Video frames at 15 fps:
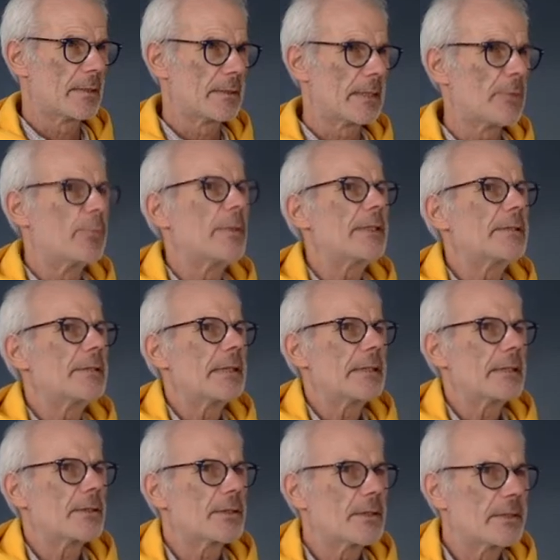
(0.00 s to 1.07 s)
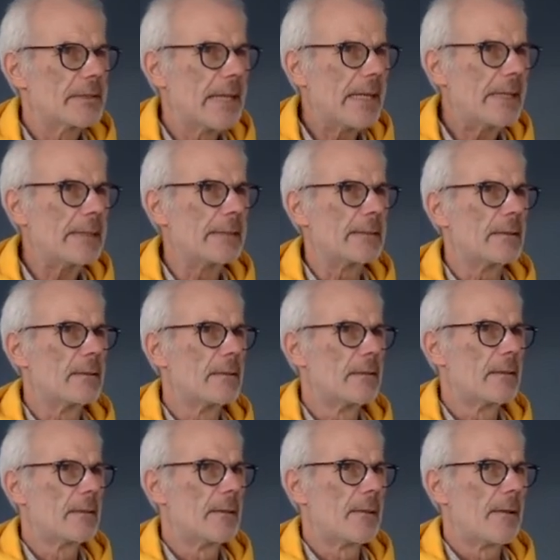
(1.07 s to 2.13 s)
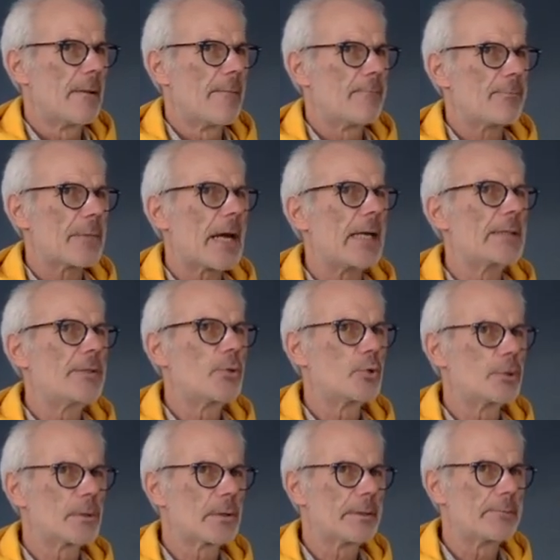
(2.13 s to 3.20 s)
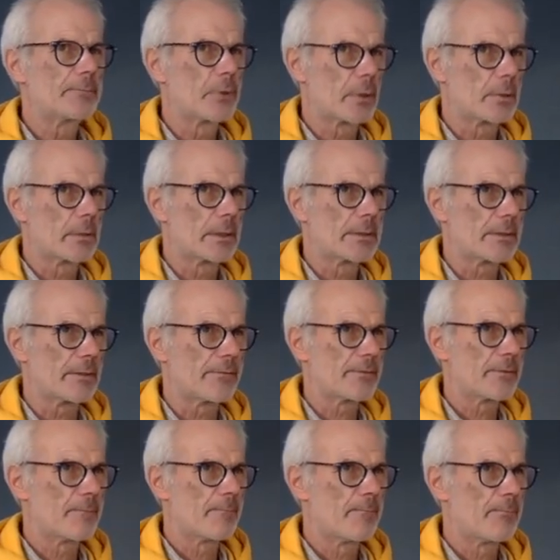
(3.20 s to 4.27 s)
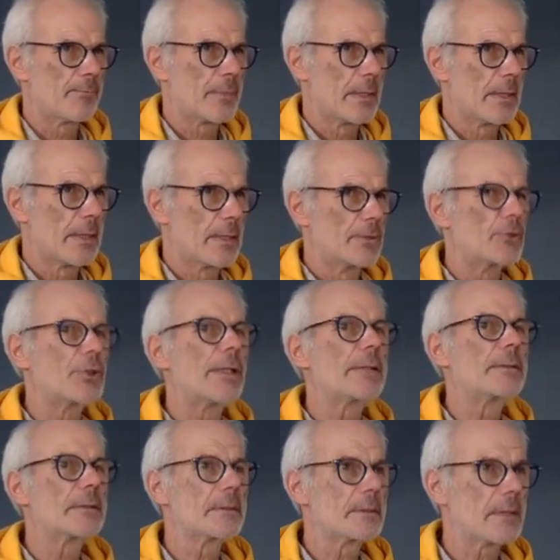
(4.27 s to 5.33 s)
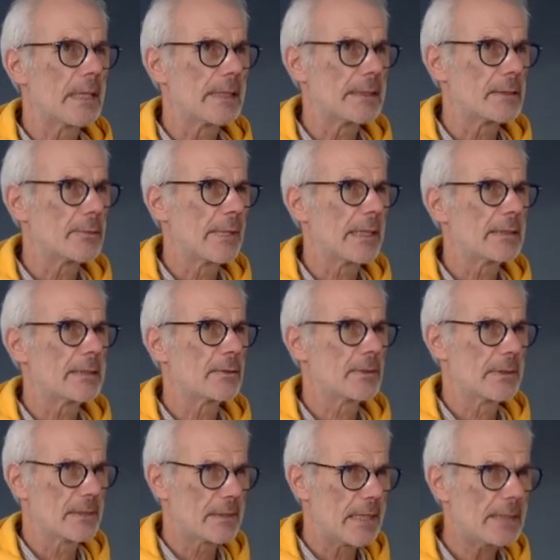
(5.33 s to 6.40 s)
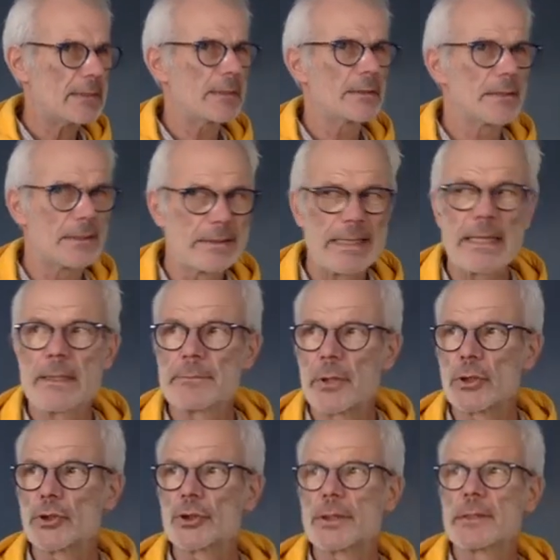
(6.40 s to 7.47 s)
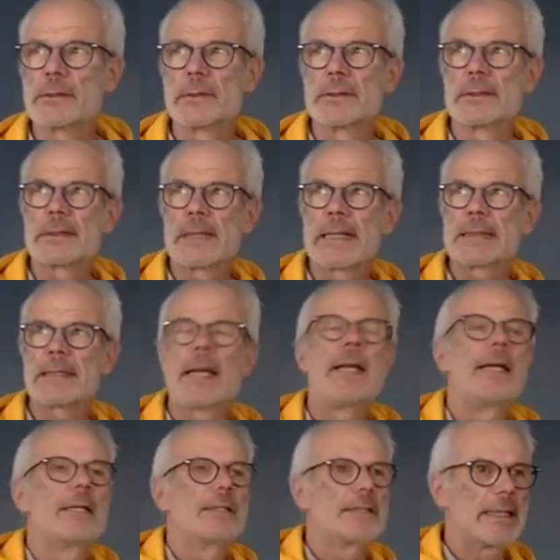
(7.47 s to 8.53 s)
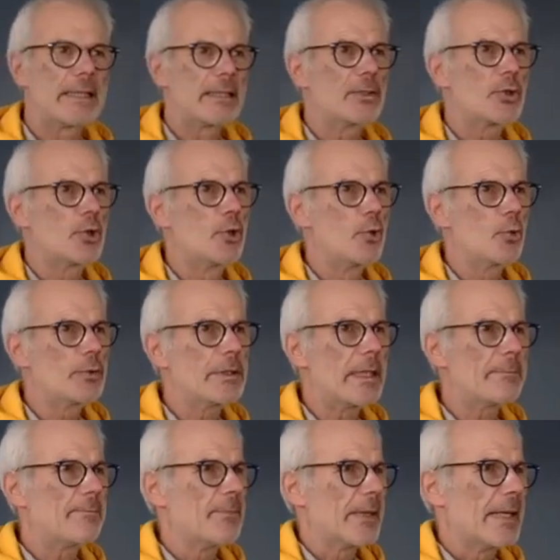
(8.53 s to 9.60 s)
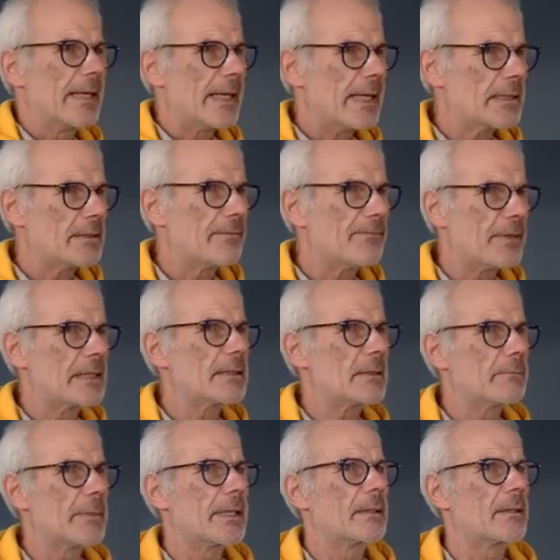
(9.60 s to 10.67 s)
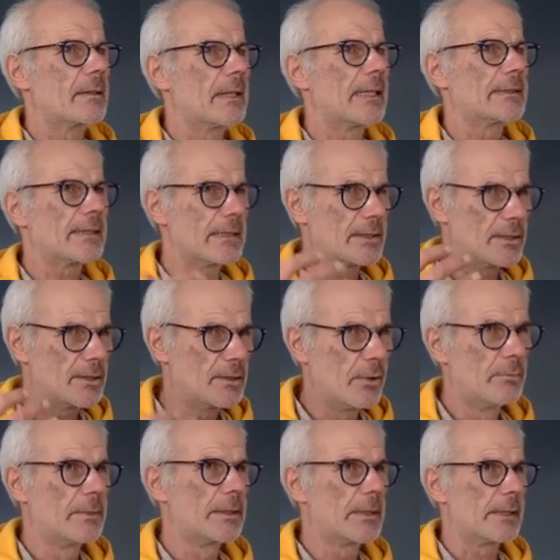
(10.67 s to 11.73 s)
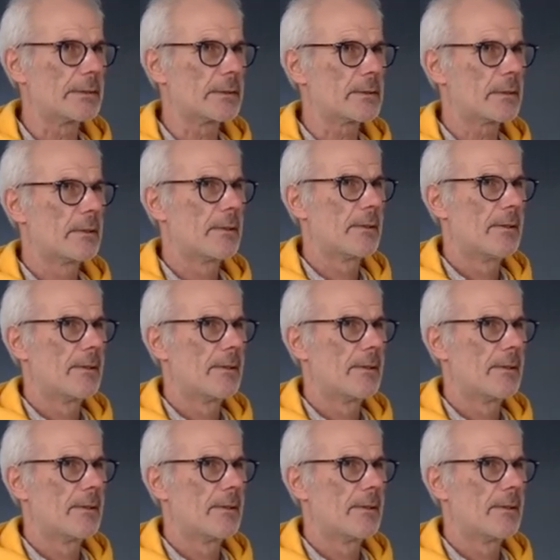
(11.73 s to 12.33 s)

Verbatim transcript: that we think today are hugely progressive. Children's rights, we are discussing today about children's rights to include them as a fundamental rights, as a human rights.